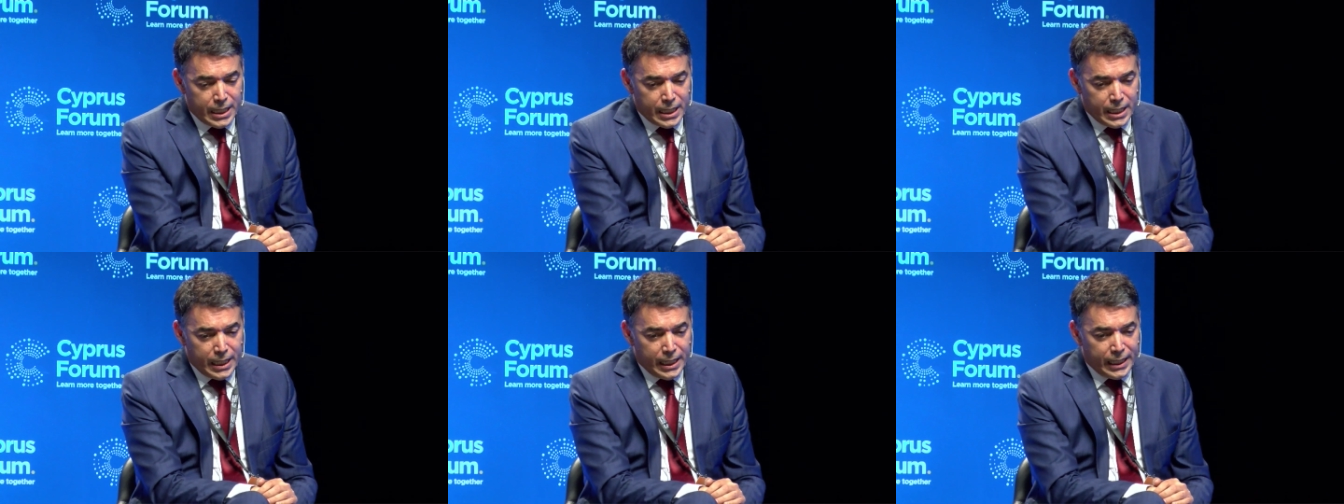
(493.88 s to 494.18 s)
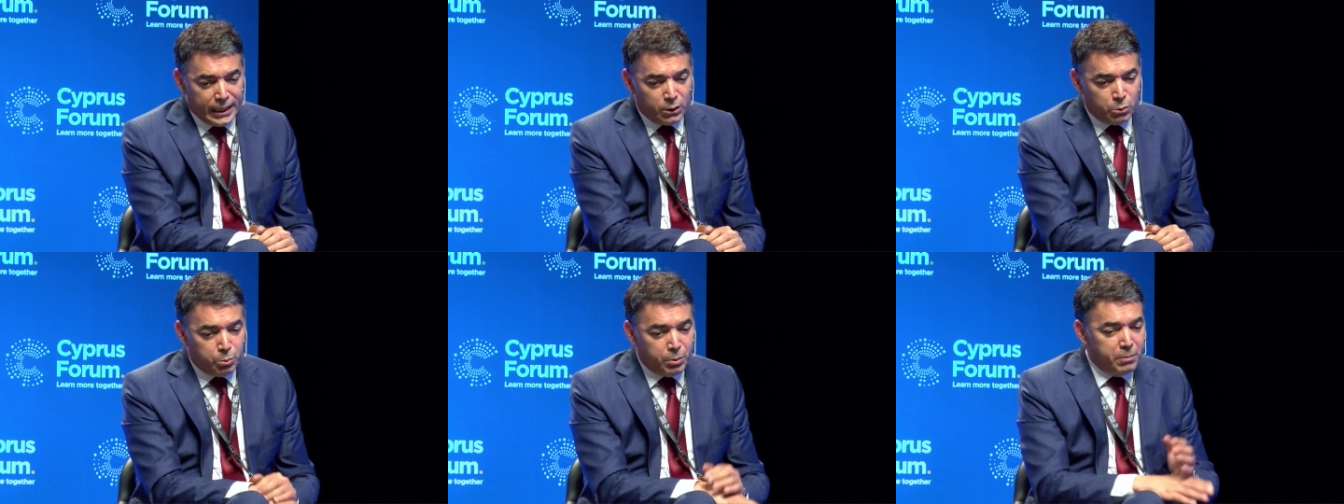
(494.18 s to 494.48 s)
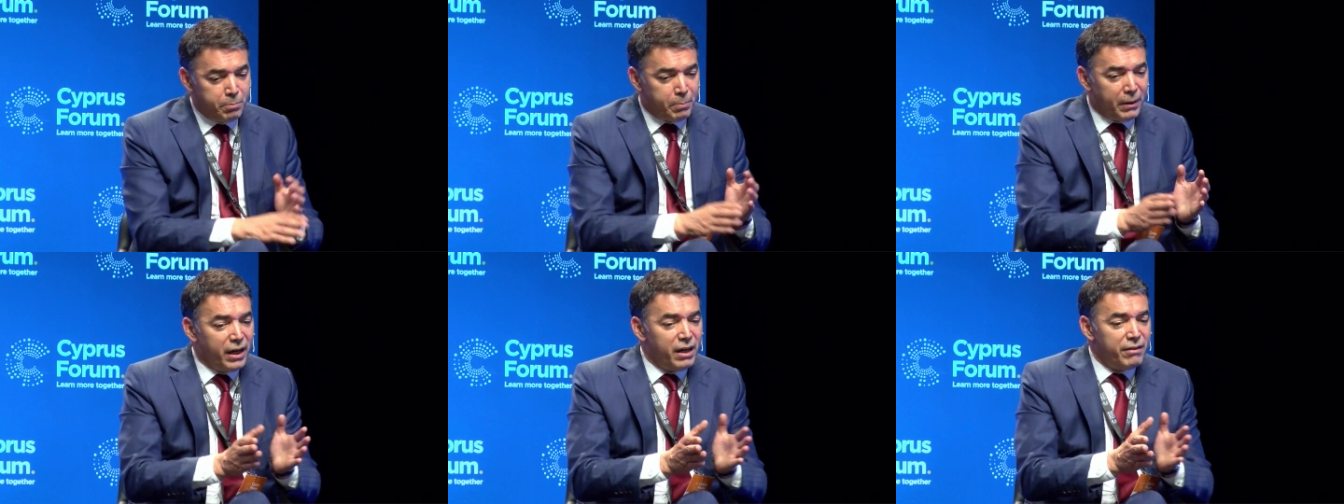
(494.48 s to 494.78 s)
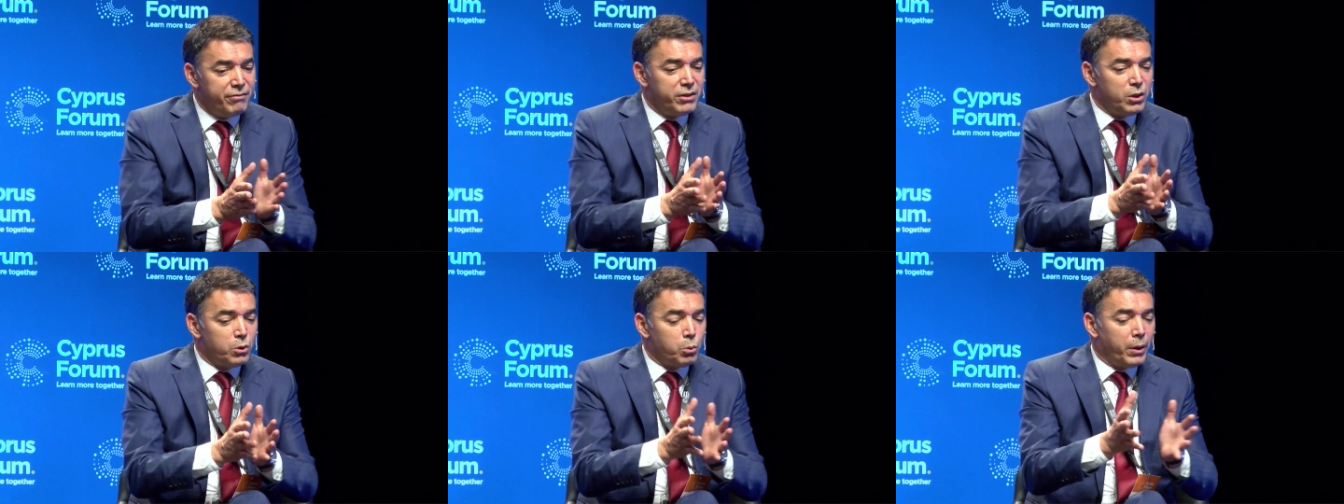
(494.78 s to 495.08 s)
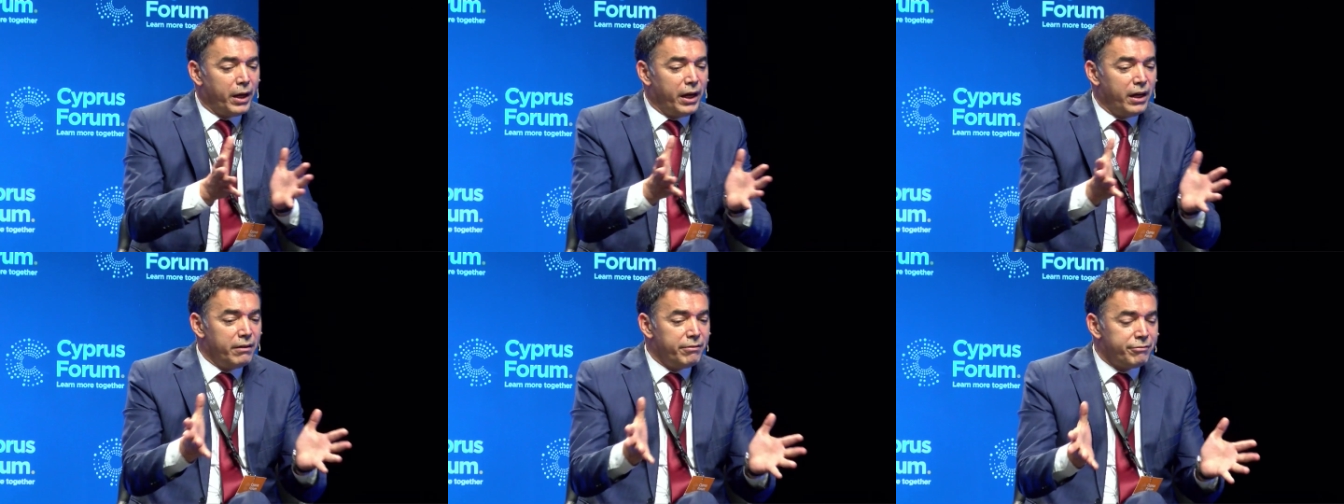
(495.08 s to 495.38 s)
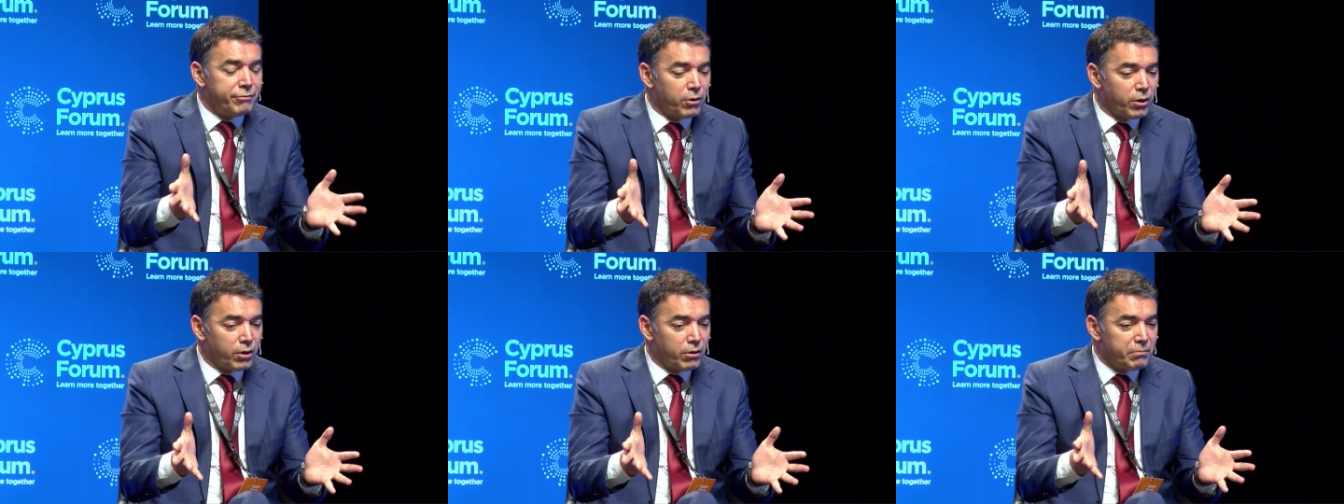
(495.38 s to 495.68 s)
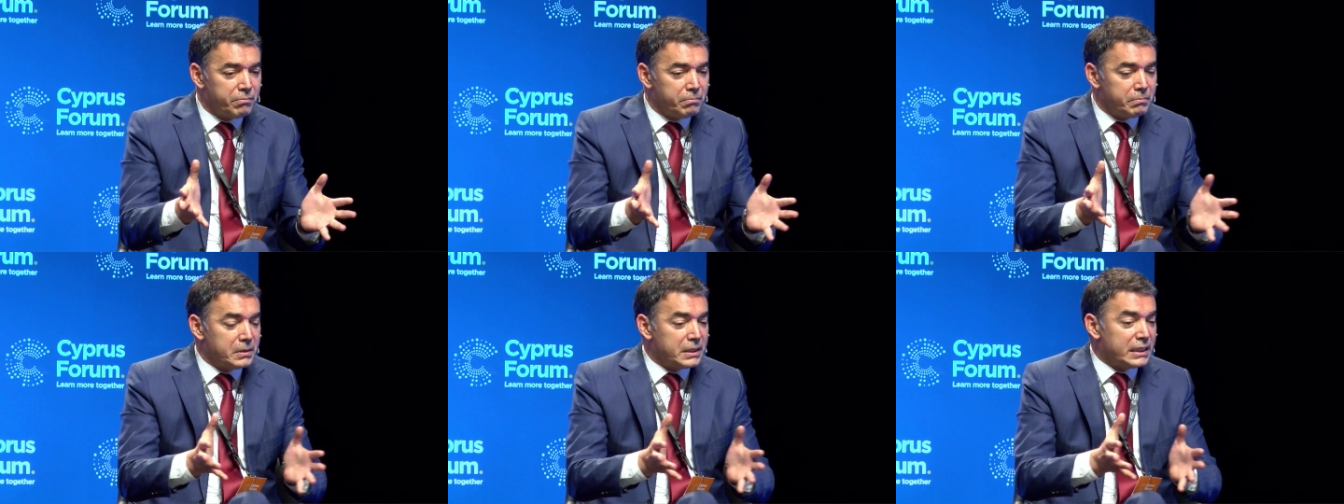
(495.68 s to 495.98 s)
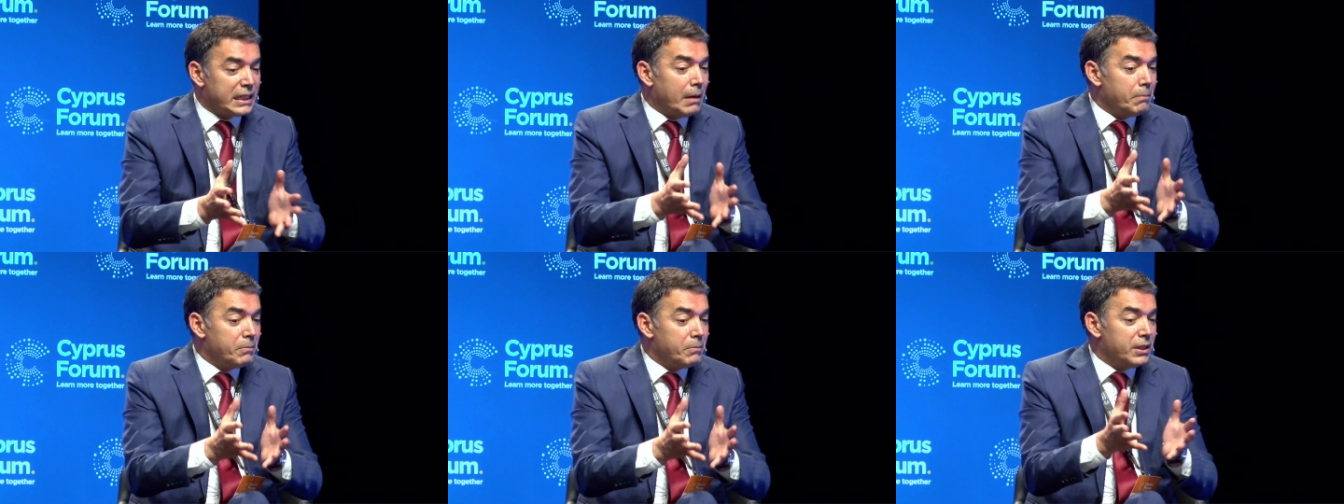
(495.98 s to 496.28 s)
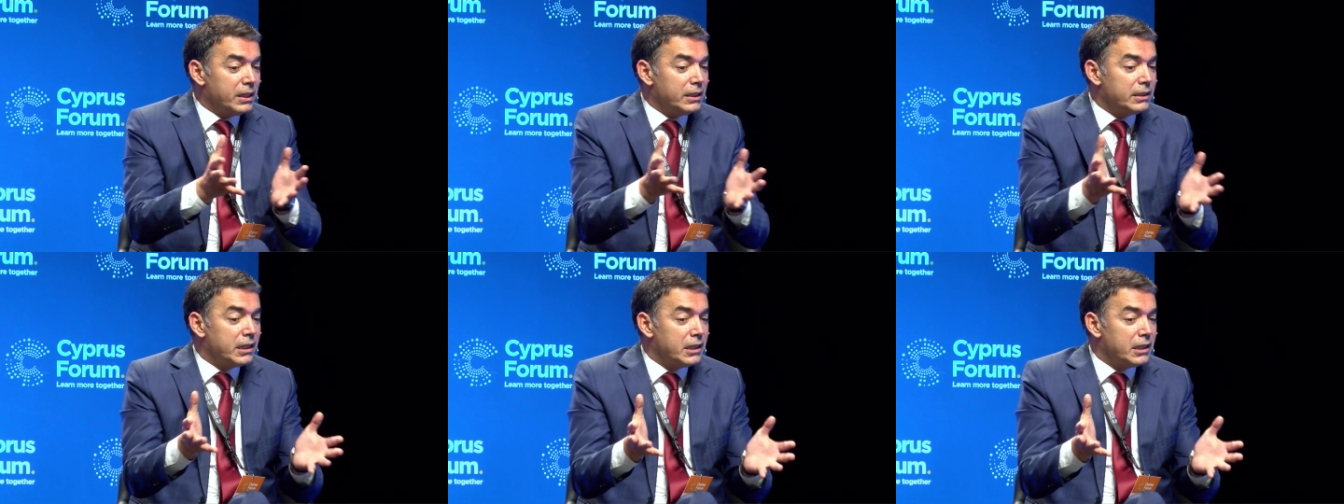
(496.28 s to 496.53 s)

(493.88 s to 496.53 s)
And we paved the way for something that